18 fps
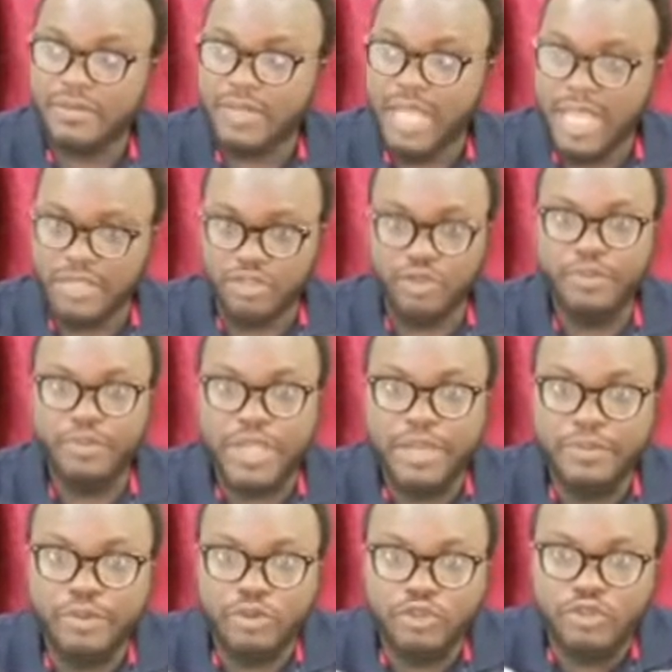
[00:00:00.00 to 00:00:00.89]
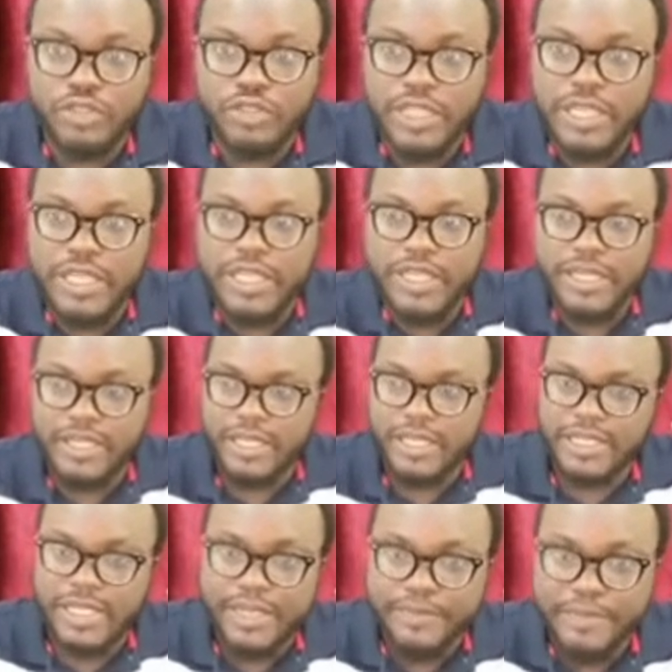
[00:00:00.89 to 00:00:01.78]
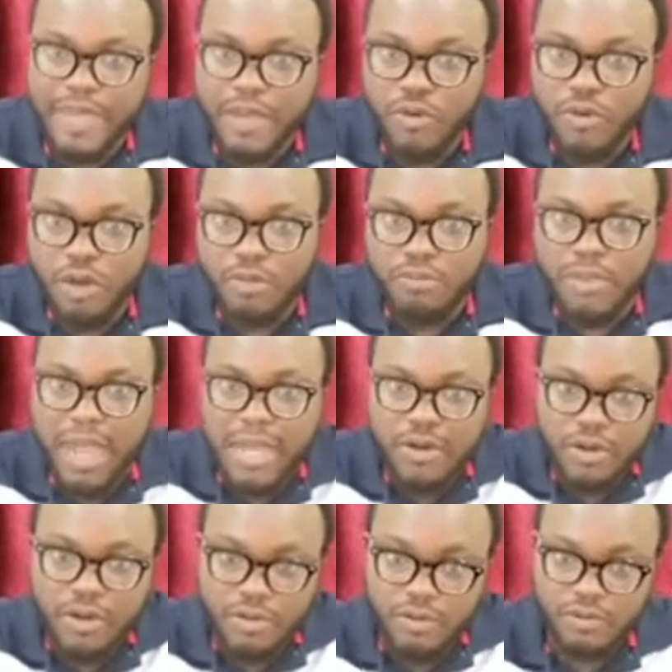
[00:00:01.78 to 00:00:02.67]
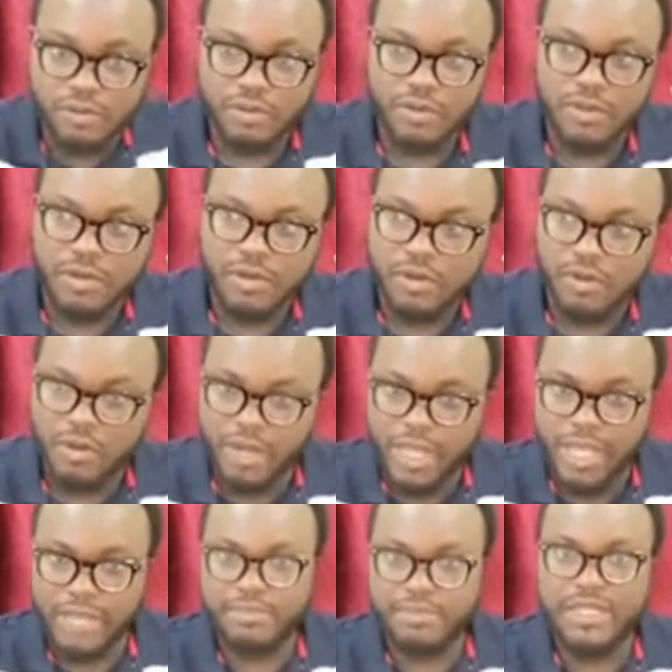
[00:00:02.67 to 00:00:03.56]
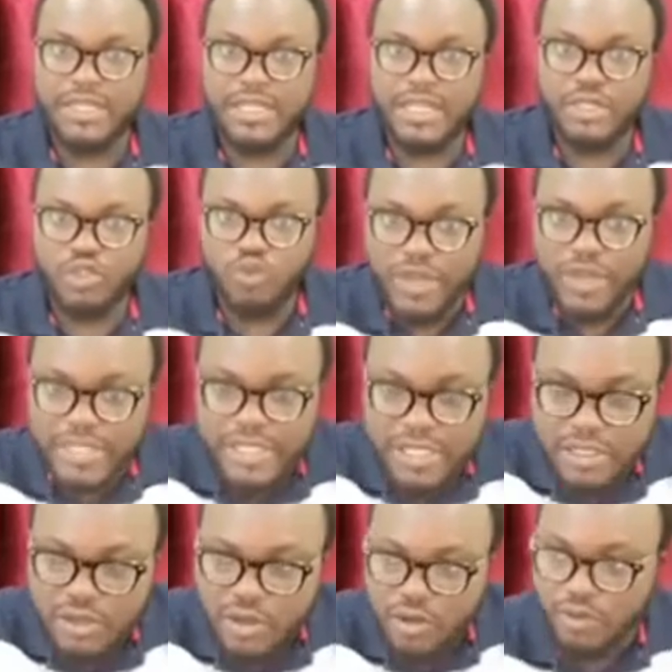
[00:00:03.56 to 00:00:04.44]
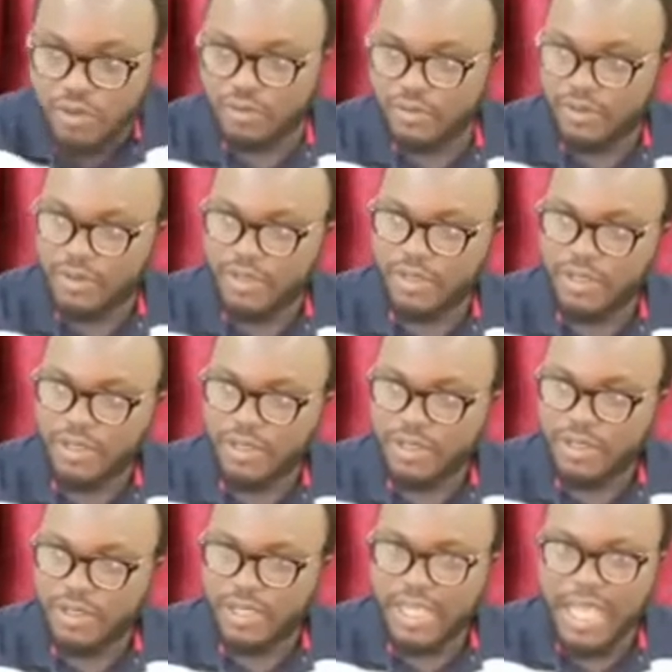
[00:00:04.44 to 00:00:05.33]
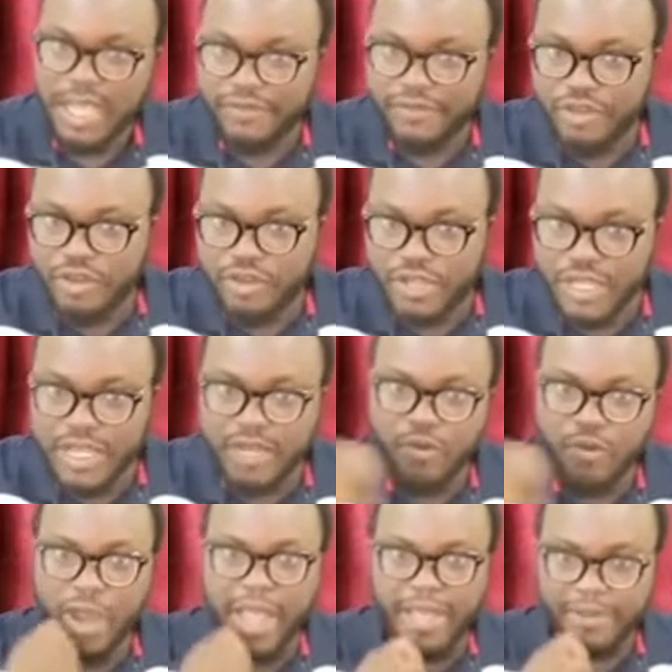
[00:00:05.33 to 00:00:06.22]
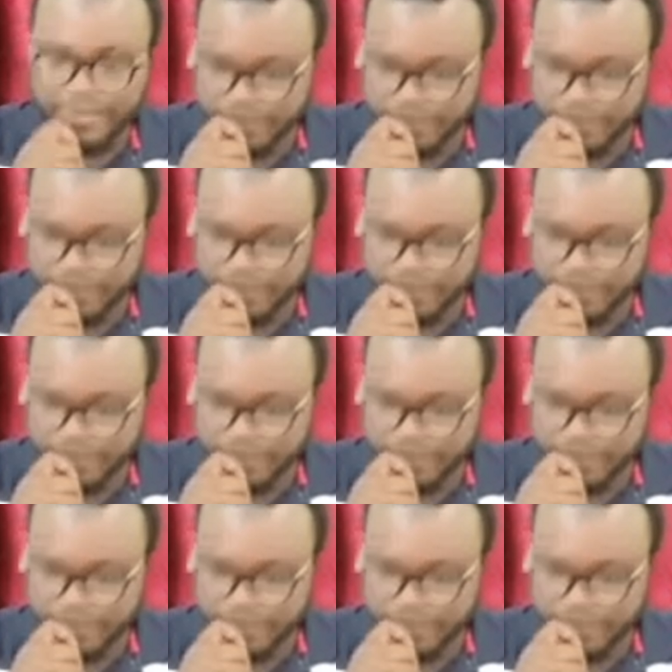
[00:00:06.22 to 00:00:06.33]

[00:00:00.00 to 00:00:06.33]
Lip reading: I should be able to say, Dete Meluak Bano, or Bize 20 no, Gavio Gagwa.